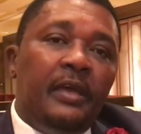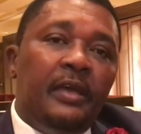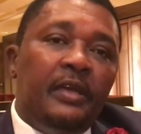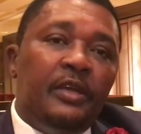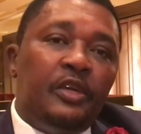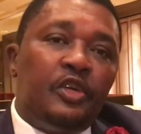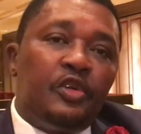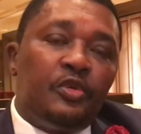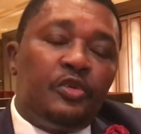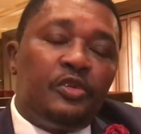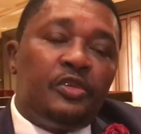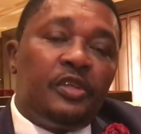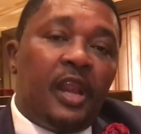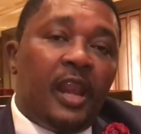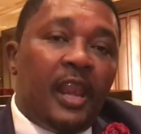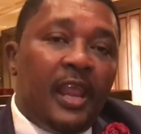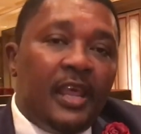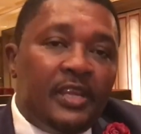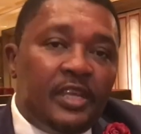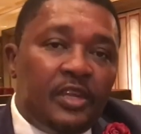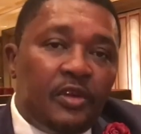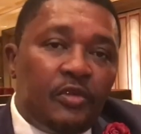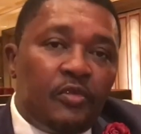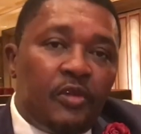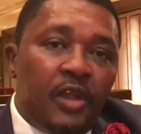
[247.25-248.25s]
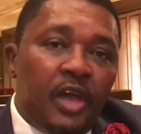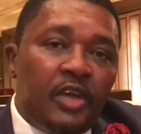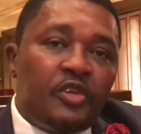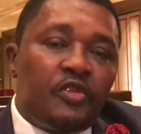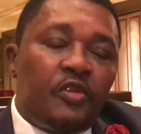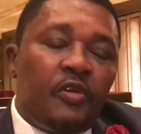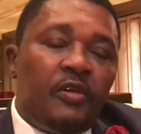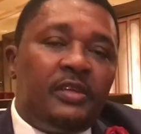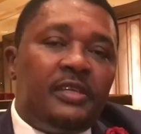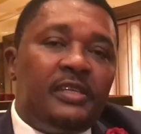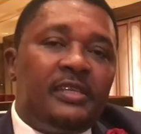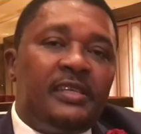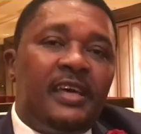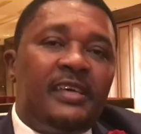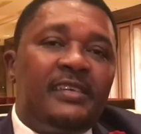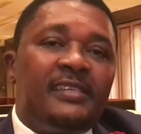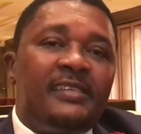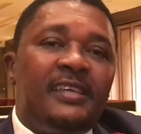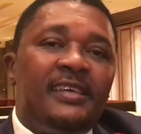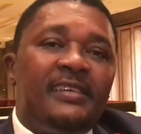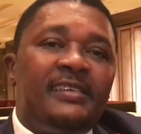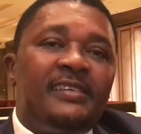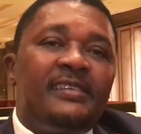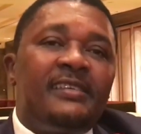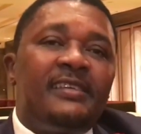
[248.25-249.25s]
issues relating to natural
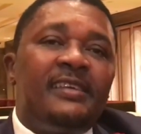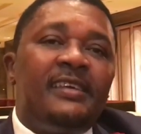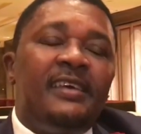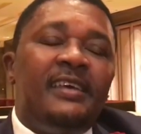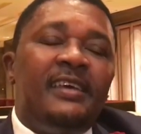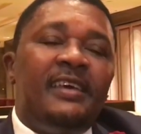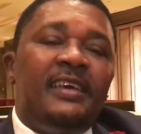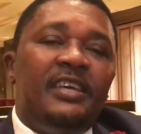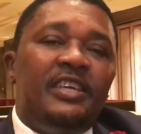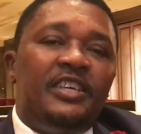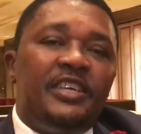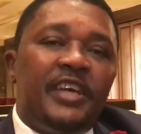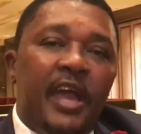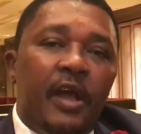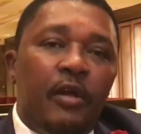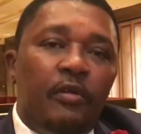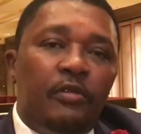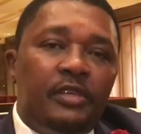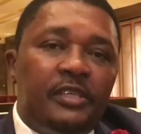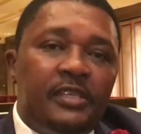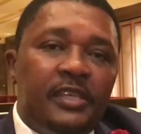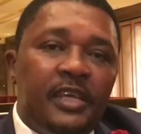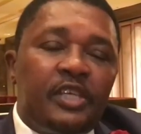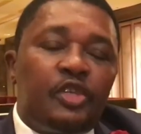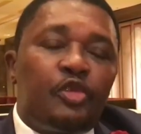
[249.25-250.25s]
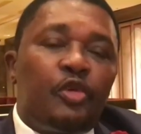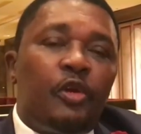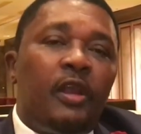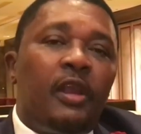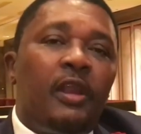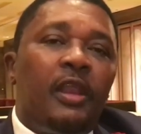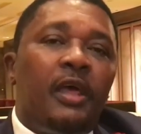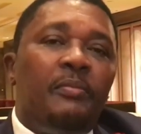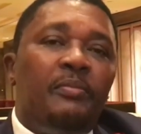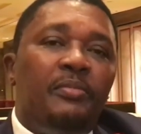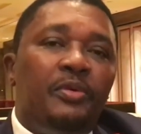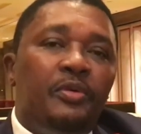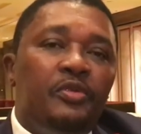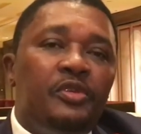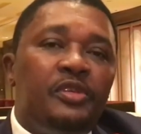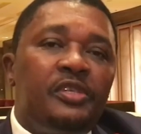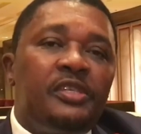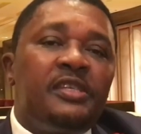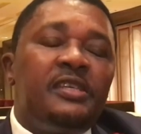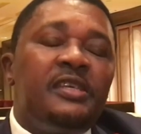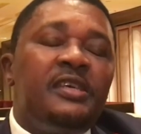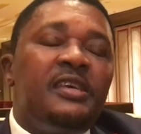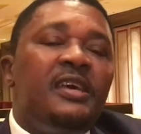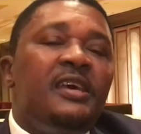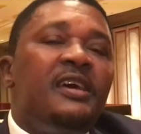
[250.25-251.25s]
disasters, child sexual abuse,